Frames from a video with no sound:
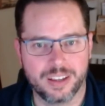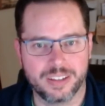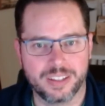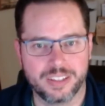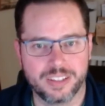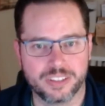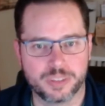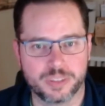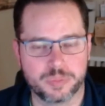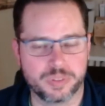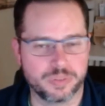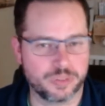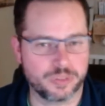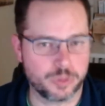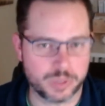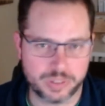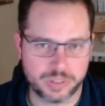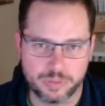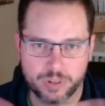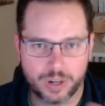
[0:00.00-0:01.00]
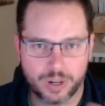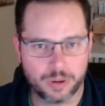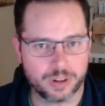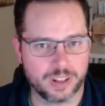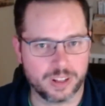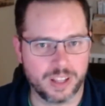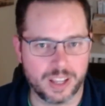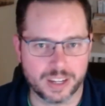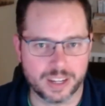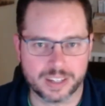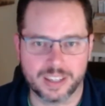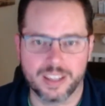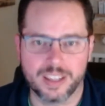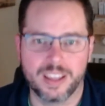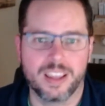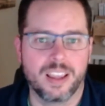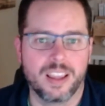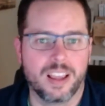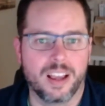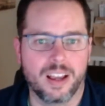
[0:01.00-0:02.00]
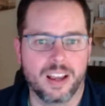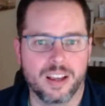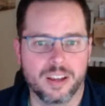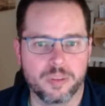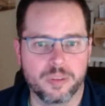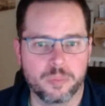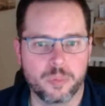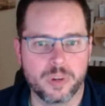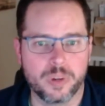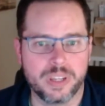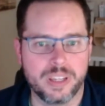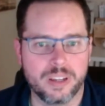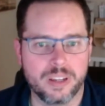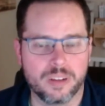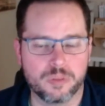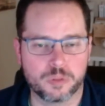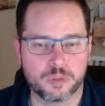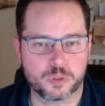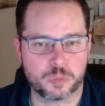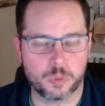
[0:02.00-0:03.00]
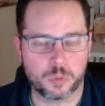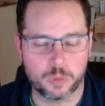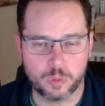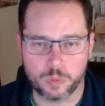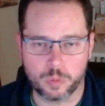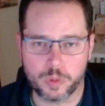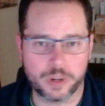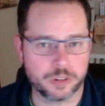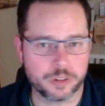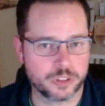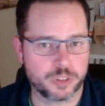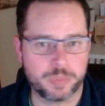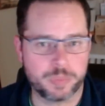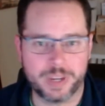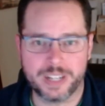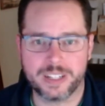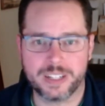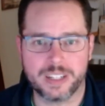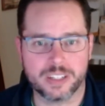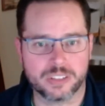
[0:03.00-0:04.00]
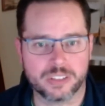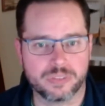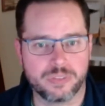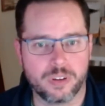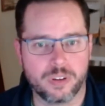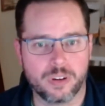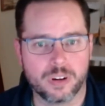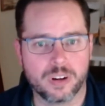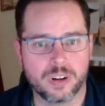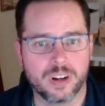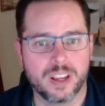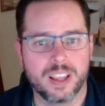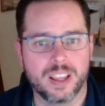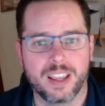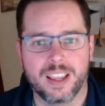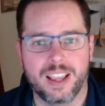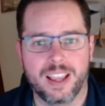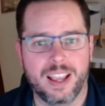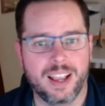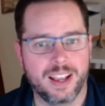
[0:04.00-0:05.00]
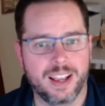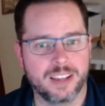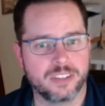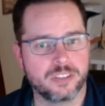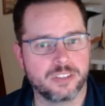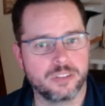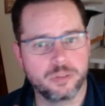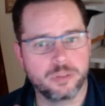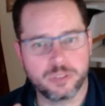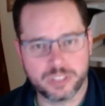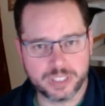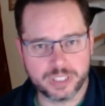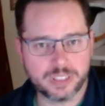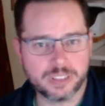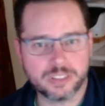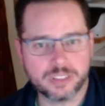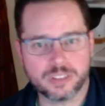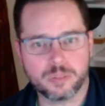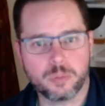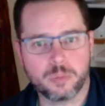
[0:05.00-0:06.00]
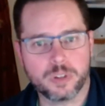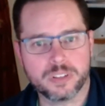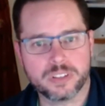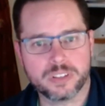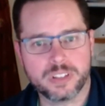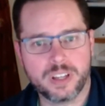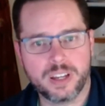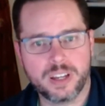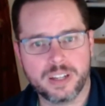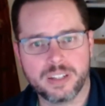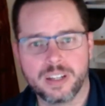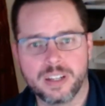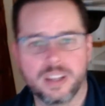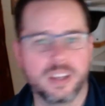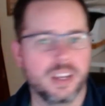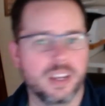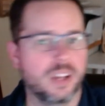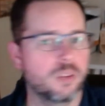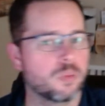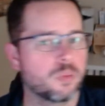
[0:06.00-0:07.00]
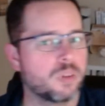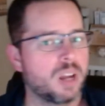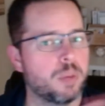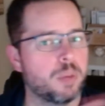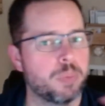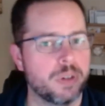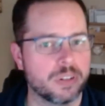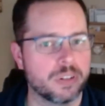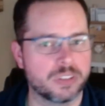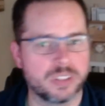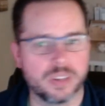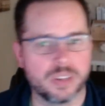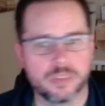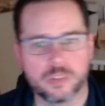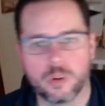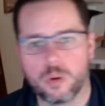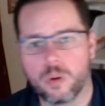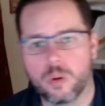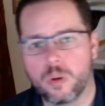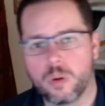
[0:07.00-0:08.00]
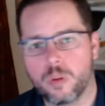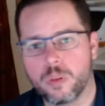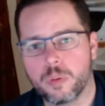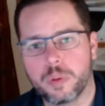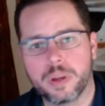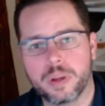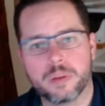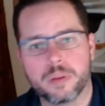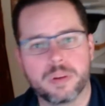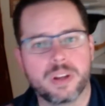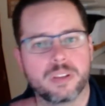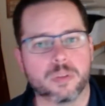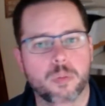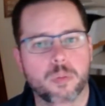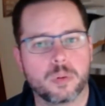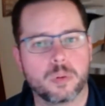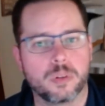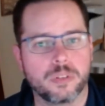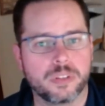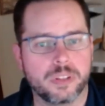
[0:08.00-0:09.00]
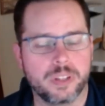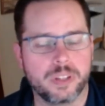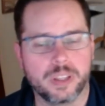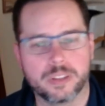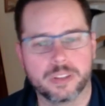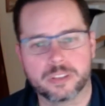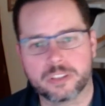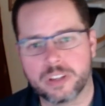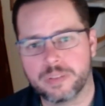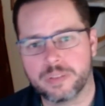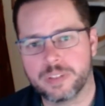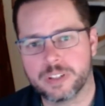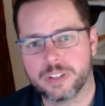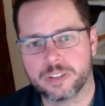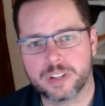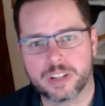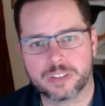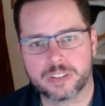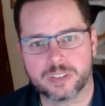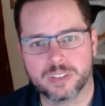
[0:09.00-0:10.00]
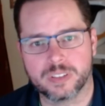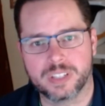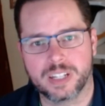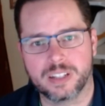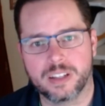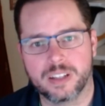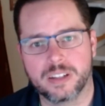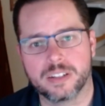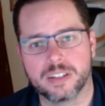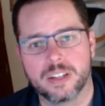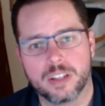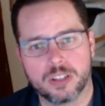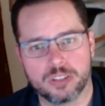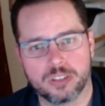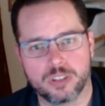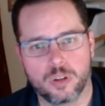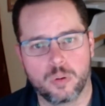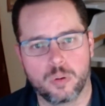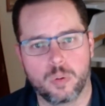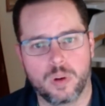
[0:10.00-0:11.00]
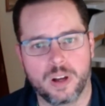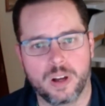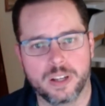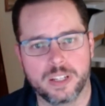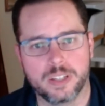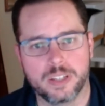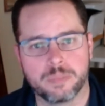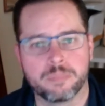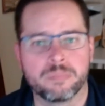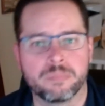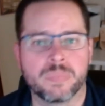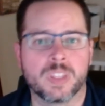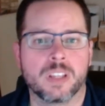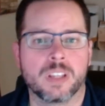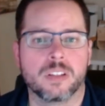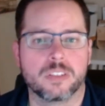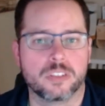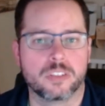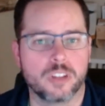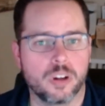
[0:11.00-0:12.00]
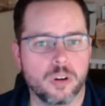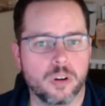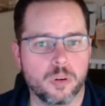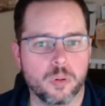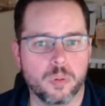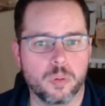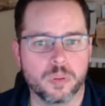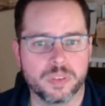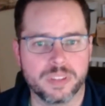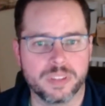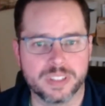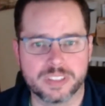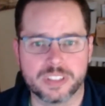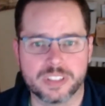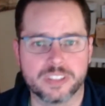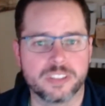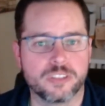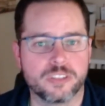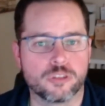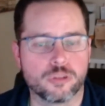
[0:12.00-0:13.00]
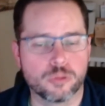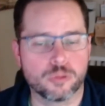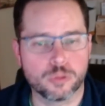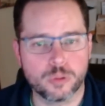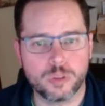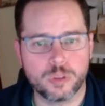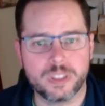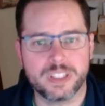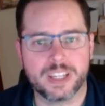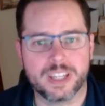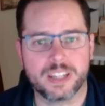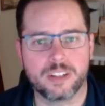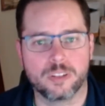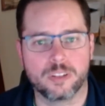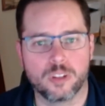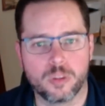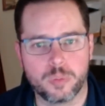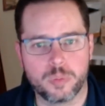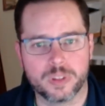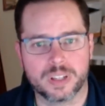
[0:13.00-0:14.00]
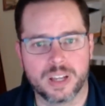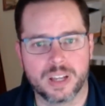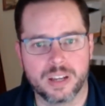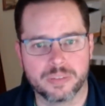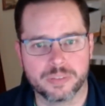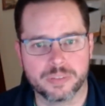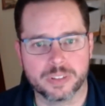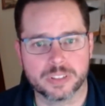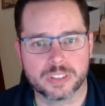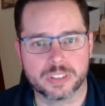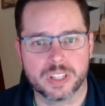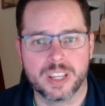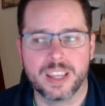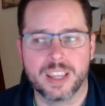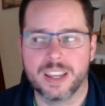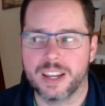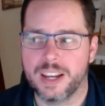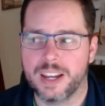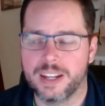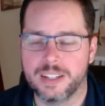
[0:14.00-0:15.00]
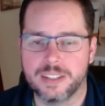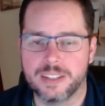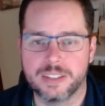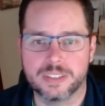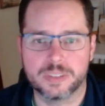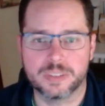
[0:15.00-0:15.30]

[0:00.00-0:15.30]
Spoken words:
in terms of a 24-hour clock. We are spanning as far as New Zealand on one side and wrapping ourselves all the way around the world to the other side of the international date line to Hawaii. So this is truly a global conference, and it is